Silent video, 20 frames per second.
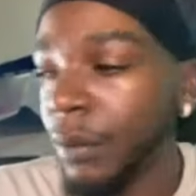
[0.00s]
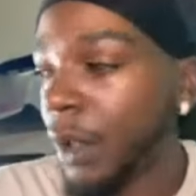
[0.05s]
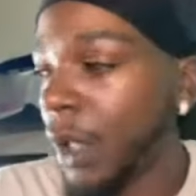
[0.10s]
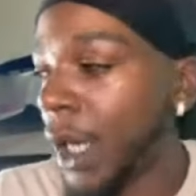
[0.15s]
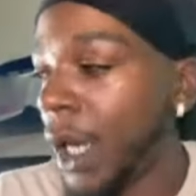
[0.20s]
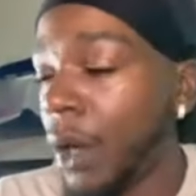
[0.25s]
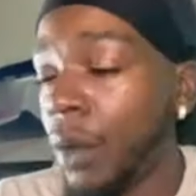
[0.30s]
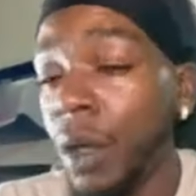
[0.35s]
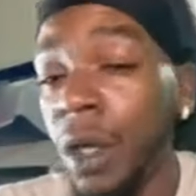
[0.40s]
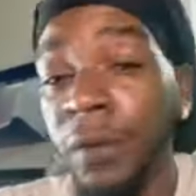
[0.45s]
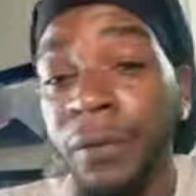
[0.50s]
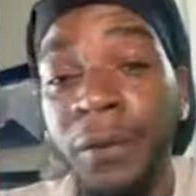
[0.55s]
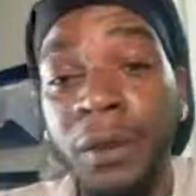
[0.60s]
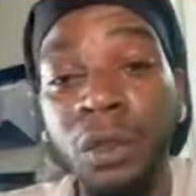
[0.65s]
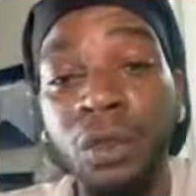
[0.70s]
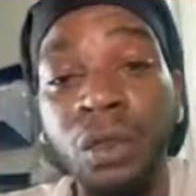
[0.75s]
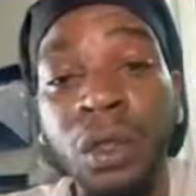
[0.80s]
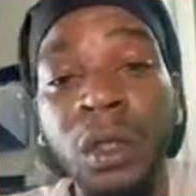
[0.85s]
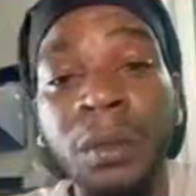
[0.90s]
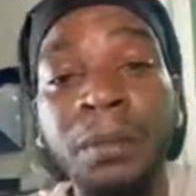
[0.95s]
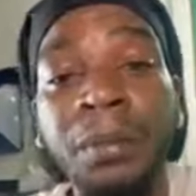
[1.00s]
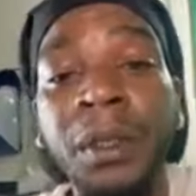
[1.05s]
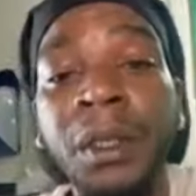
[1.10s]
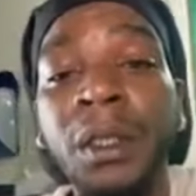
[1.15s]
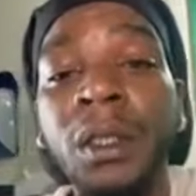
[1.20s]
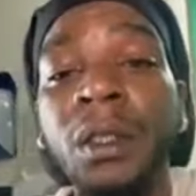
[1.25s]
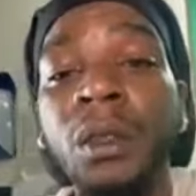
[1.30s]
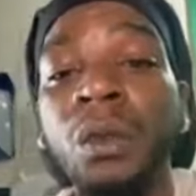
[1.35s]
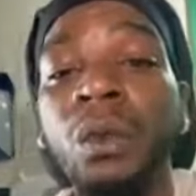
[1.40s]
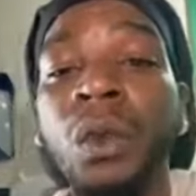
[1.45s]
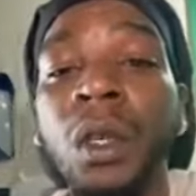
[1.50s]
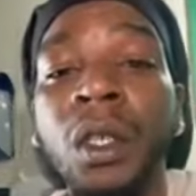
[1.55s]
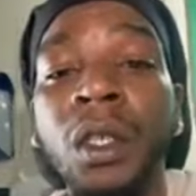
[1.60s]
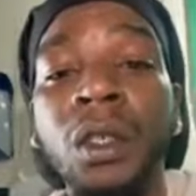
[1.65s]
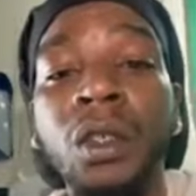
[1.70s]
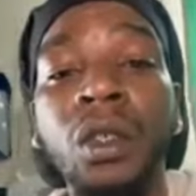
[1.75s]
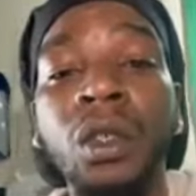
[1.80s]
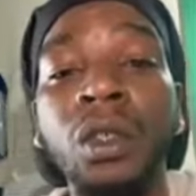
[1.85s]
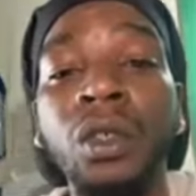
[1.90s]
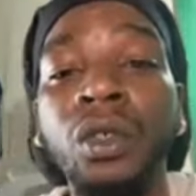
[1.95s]
However, you didn't put the work
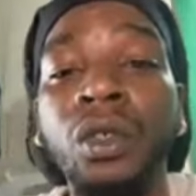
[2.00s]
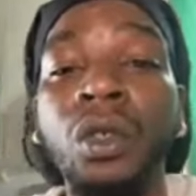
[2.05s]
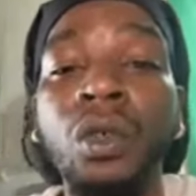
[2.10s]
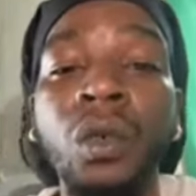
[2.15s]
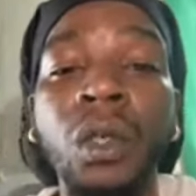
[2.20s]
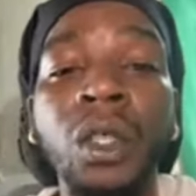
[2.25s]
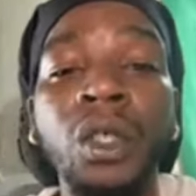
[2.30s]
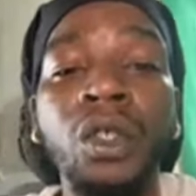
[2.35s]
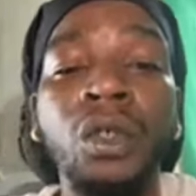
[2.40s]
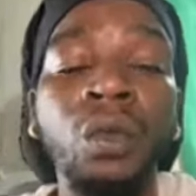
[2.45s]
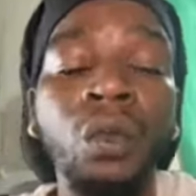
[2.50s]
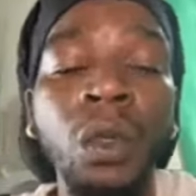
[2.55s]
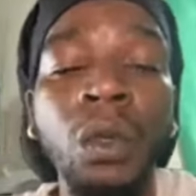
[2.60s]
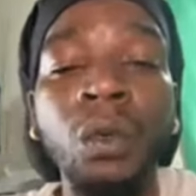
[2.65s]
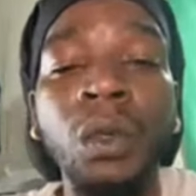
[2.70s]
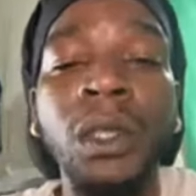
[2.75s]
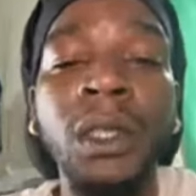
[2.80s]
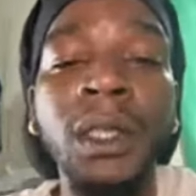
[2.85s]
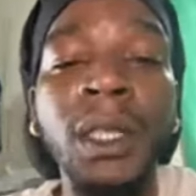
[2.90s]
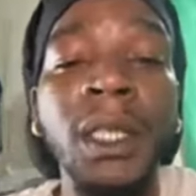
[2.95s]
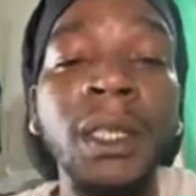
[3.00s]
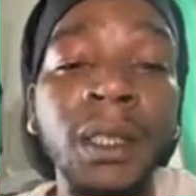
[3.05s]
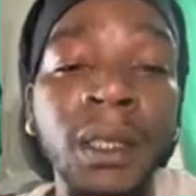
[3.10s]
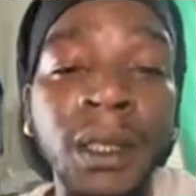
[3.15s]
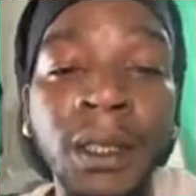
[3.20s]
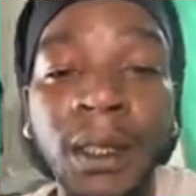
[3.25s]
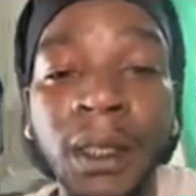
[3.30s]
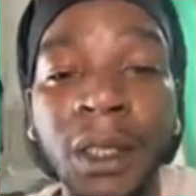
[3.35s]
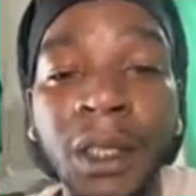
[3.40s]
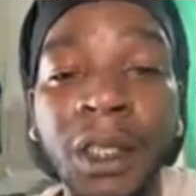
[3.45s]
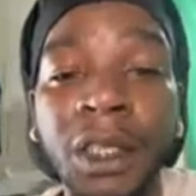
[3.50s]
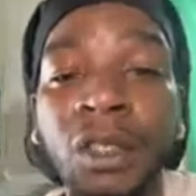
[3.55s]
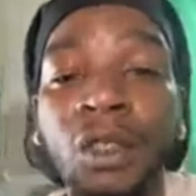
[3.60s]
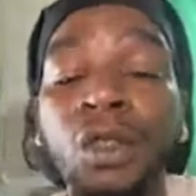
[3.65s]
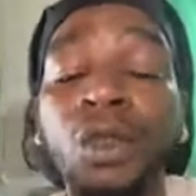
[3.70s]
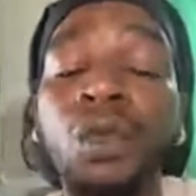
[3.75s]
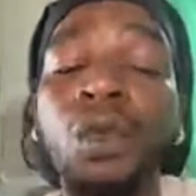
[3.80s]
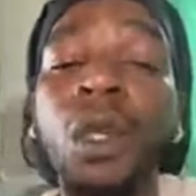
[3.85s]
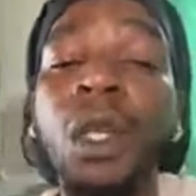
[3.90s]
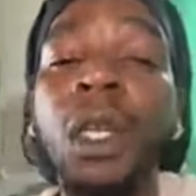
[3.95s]
or do what, what was necessary
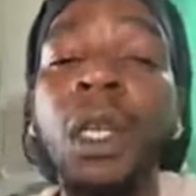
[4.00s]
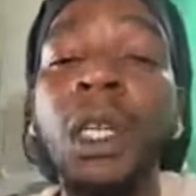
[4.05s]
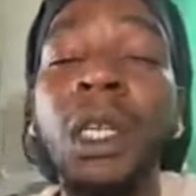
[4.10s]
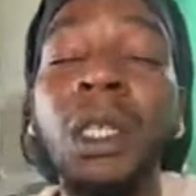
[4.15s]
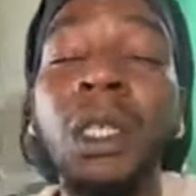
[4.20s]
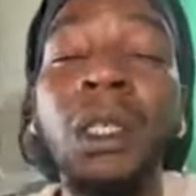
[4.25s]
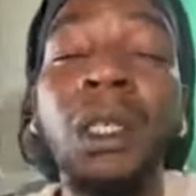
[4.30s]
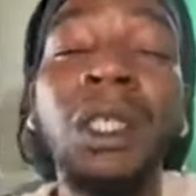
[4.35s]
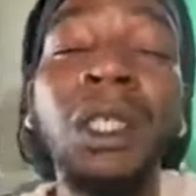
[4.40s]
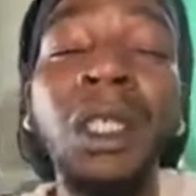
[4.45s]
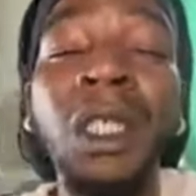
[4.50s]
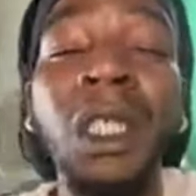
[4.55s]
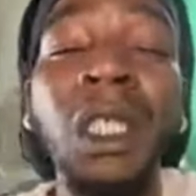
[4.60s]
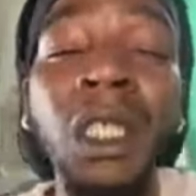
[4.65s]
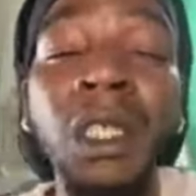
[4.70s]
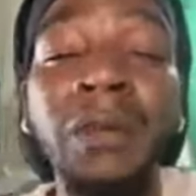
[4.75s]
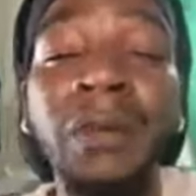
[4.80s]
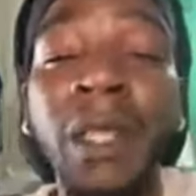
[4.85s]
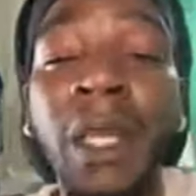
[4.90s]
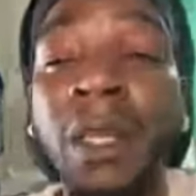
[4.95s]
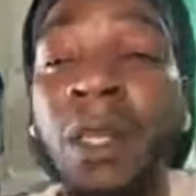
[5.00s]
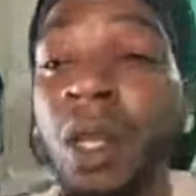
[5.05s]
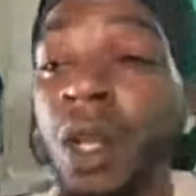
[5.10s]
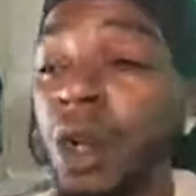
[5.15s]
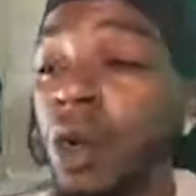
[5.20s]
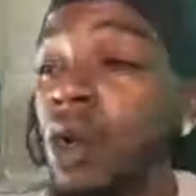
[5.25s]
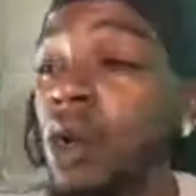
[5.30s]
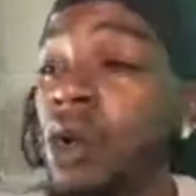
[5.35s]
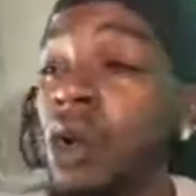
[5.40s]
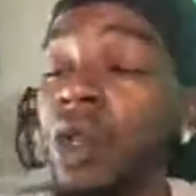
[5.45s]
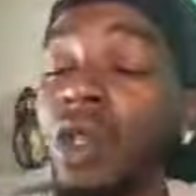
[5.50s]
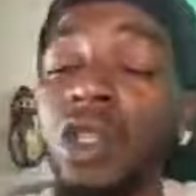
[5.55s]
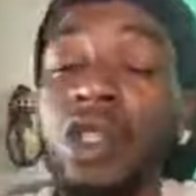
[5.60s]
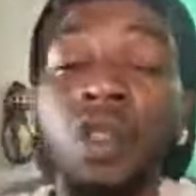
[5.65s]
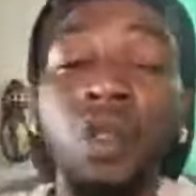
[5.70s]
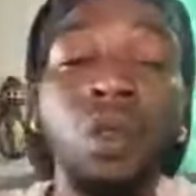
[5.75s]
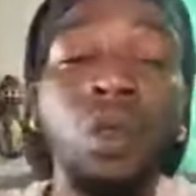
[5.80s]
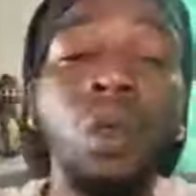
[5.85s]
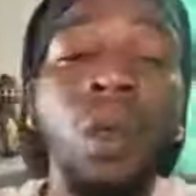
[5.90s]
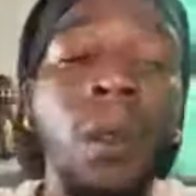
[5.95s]
to achieve that or
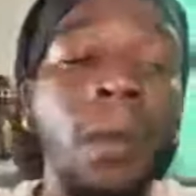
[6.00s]
to